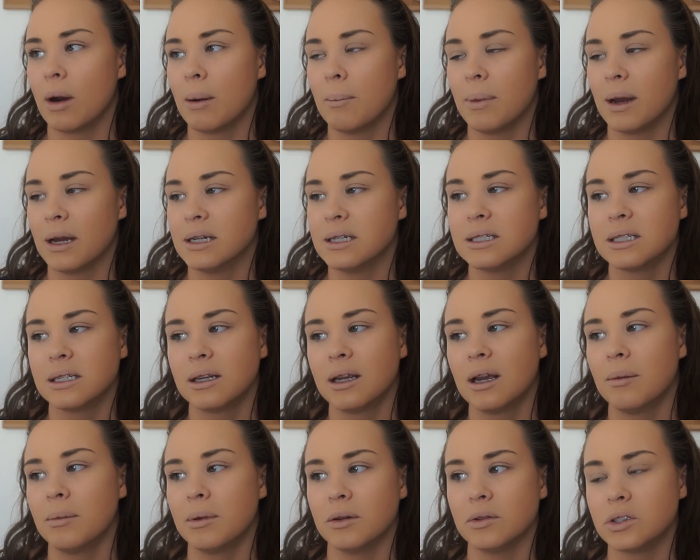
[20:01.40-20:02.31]
right by
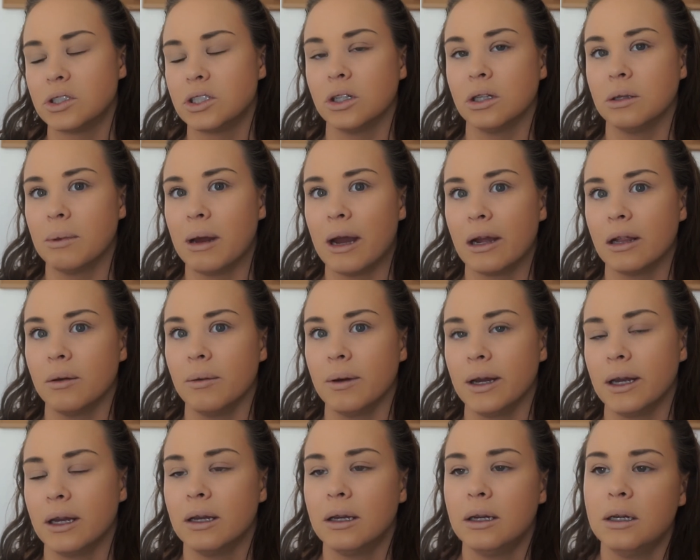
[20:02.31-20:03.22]
Disneyland, but it was still a mile
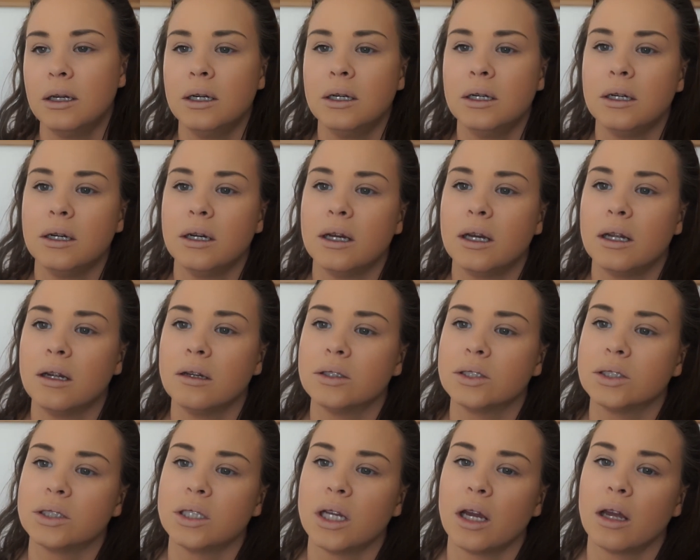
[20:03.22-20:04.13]
away. And I
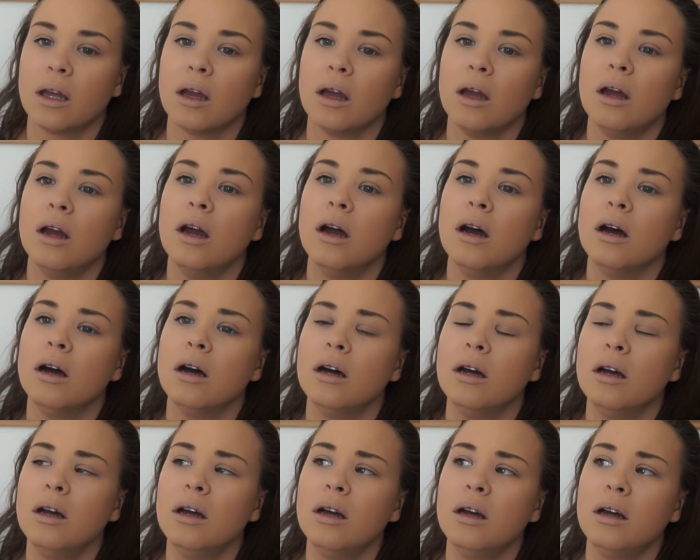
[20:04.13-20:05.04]
was just like,
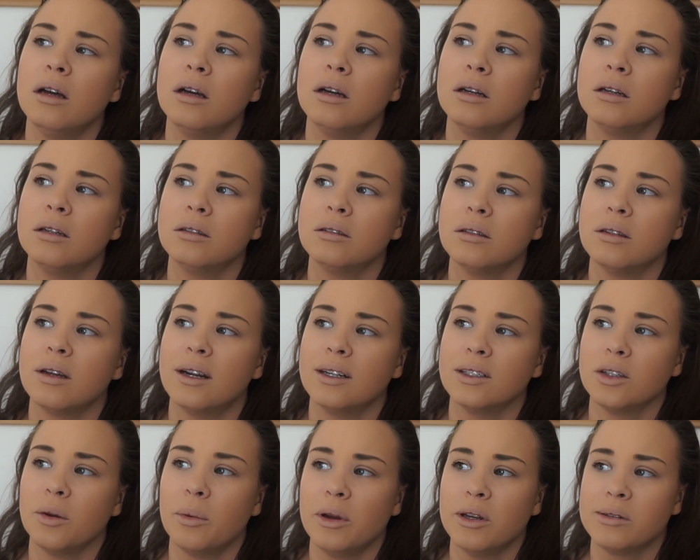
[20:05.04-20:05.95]
ugh. And
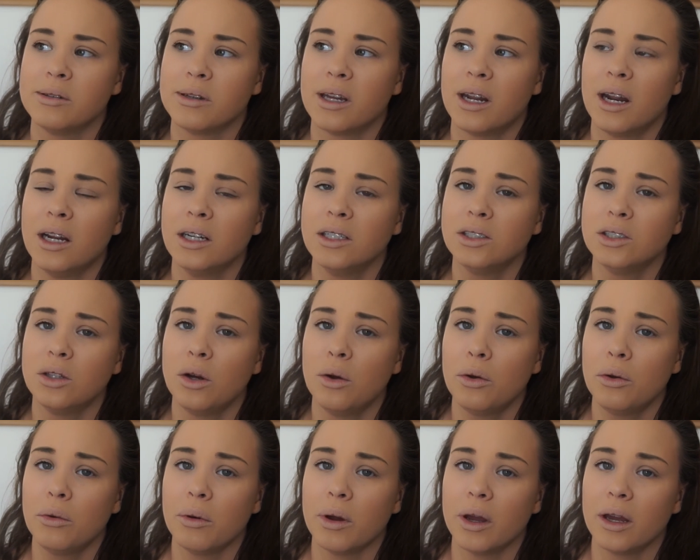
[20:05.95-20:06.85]
I told my husband, can I just
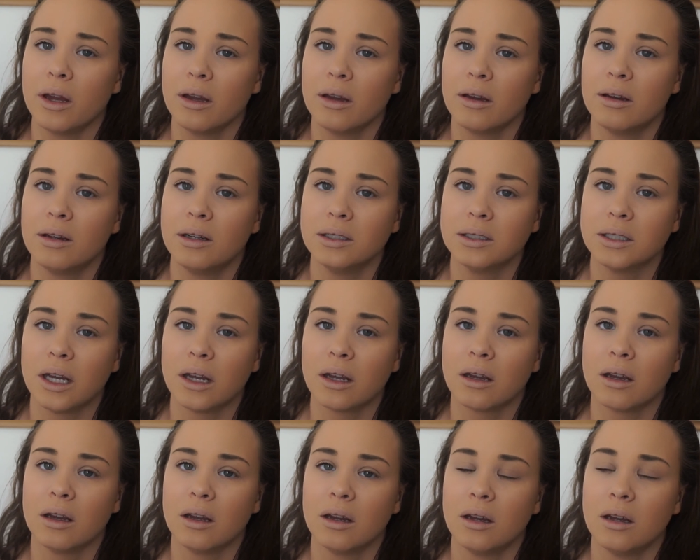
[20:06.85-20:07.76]
throw it away? He's
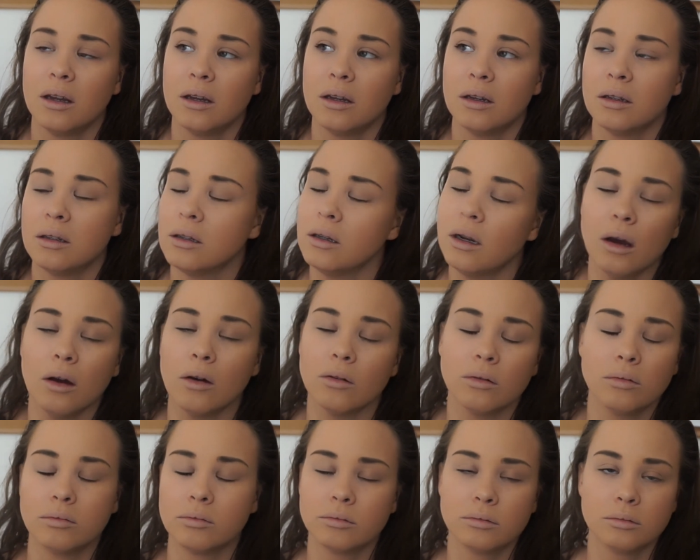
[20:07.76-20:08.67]
like,
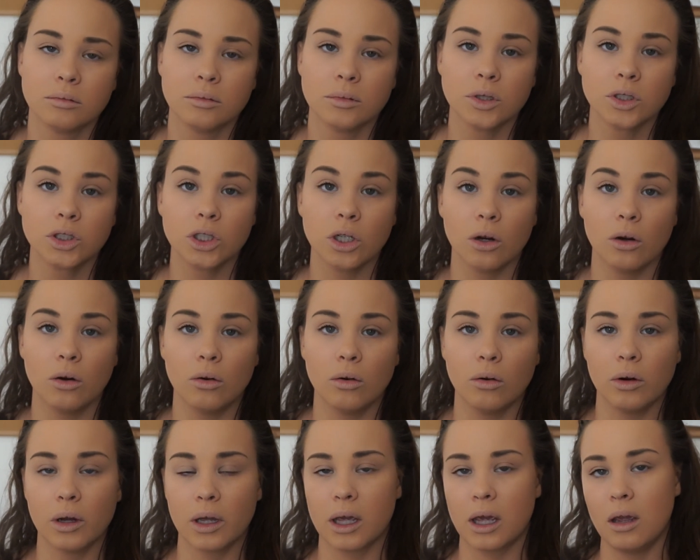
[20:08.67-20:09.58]
no.
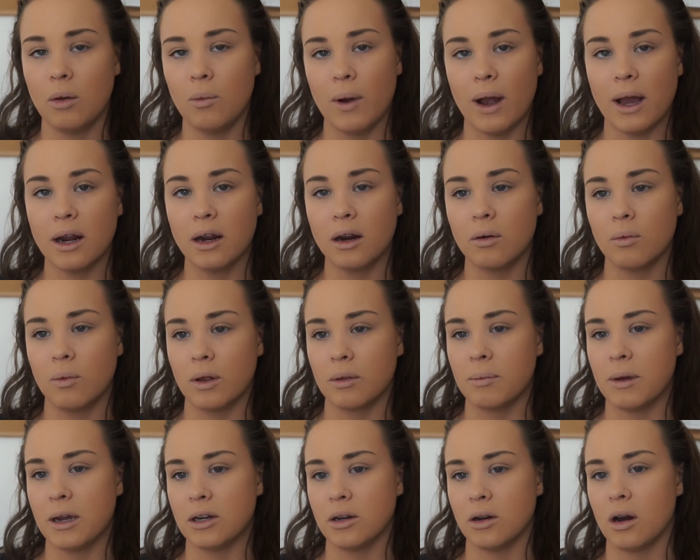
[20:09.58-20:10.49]
So he waited
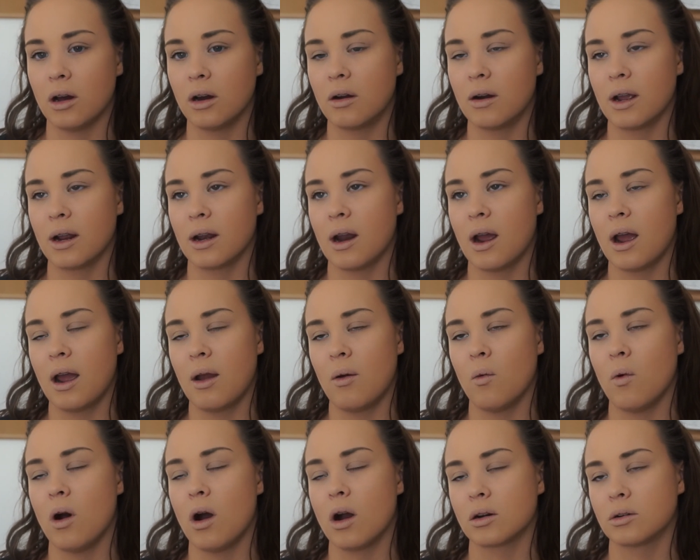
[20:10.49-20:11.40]
with my daughter and I
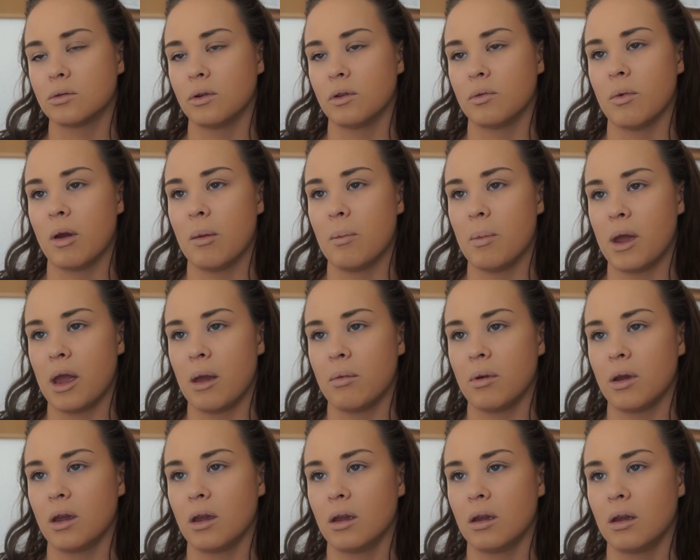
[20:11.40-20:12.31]
walked with my
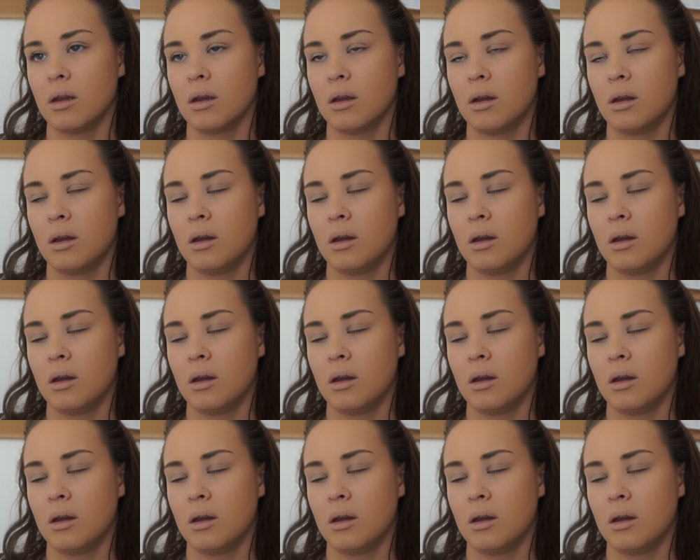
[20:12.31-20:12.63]
baby